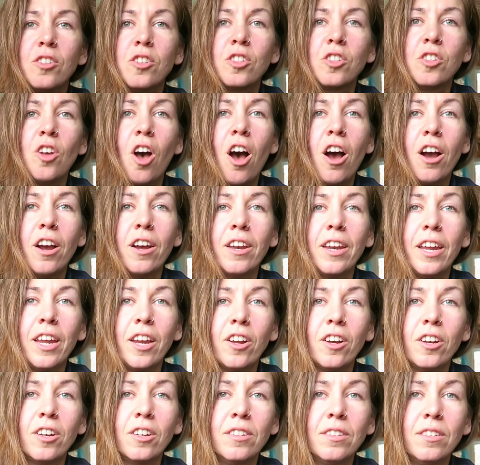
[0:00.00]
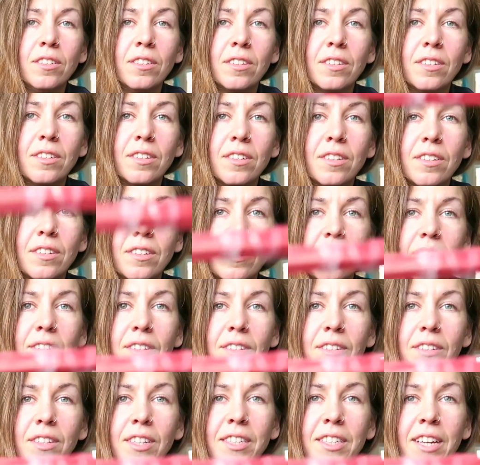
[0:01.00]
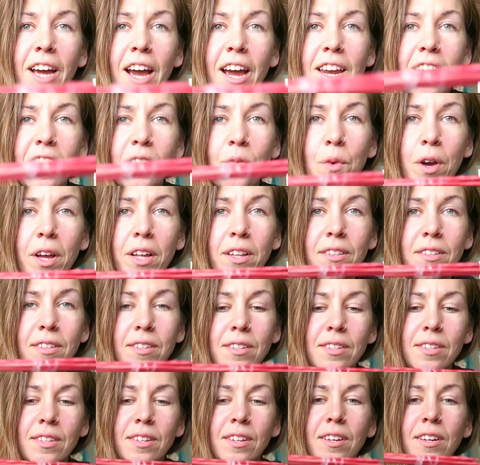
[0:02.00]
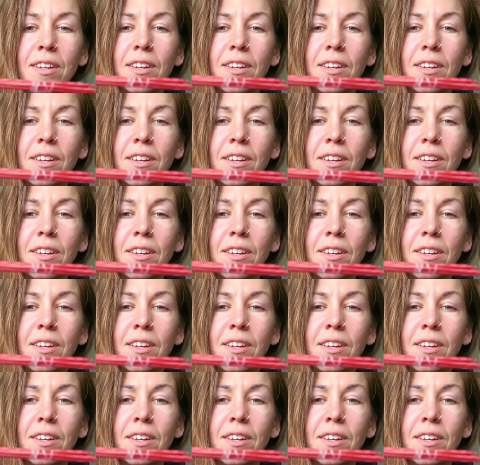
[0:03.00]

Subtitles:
sock needles, the tiny ones,